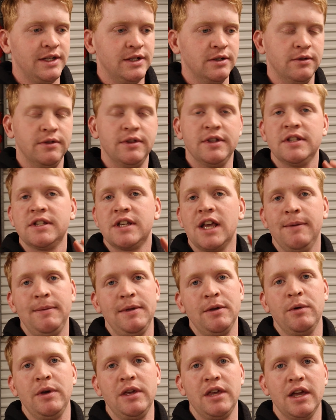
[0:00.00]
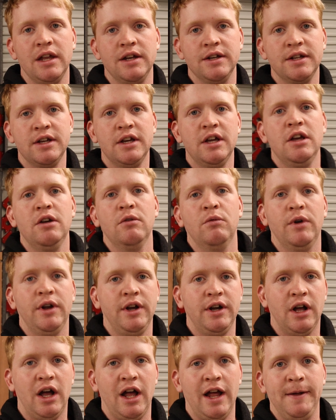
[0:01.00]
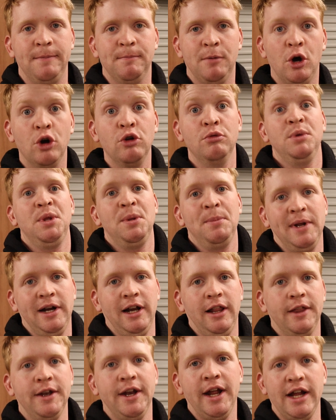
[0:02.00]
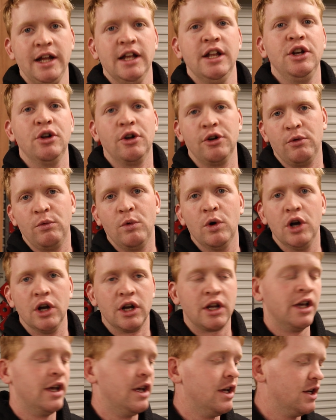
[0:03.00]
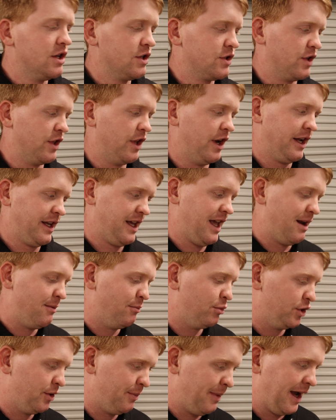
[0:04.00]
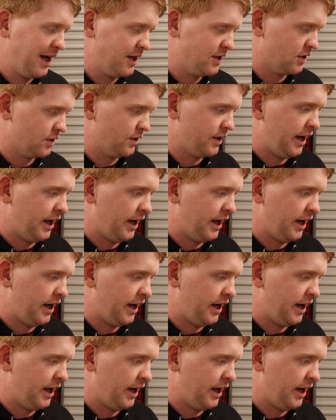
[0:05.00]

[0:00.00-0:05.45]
until this coming weekend when I am home in the middle of the day and not at work, so that I can put the paint on